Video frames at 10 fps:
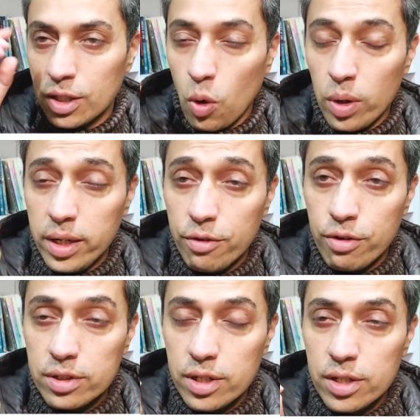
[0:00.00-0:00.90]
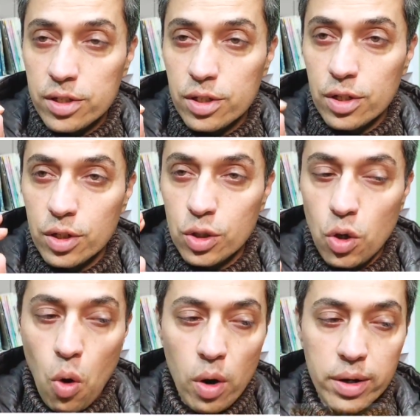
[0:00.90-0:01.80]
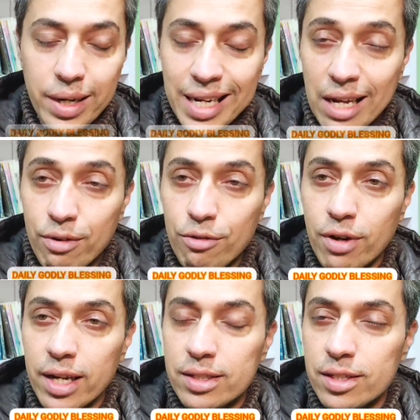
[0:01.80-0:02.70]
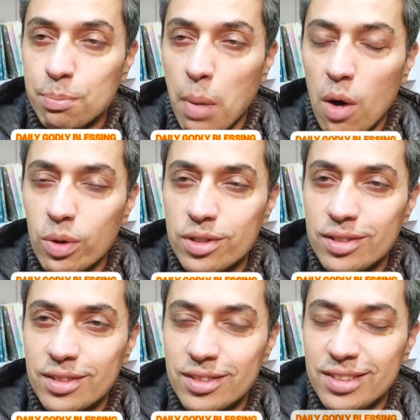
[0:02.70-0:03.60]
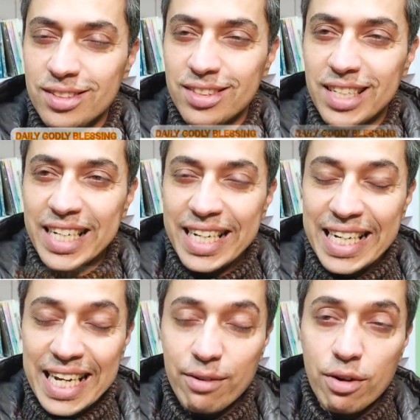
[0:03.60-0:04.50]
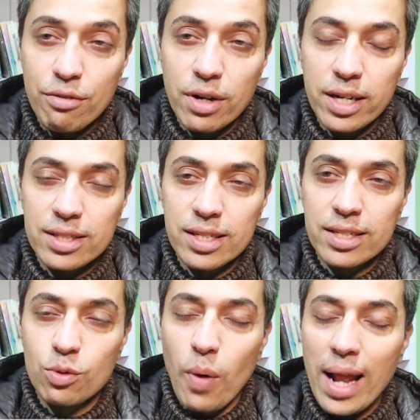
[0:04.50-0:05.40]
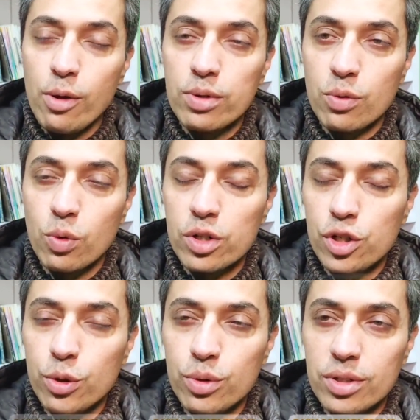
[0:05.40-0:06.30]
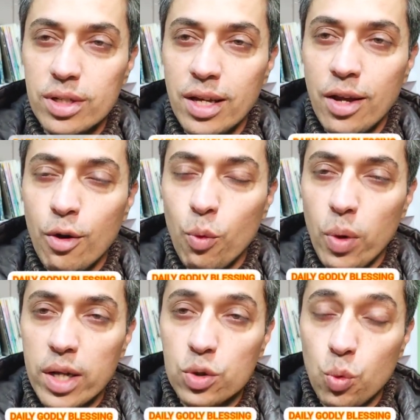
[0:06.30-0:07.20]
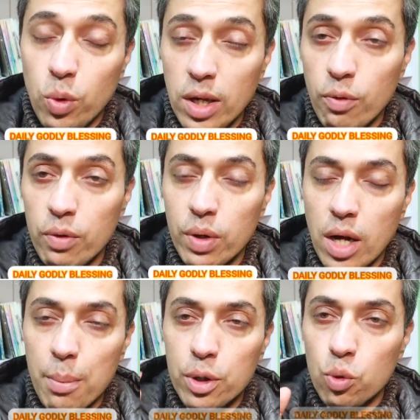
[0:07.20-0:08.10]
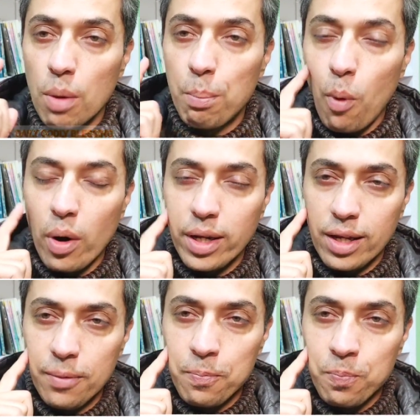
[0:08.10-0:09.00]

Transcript: The only difference is God never forgets his powers, never forgets his values and virtues, whereas we, when we come into a body,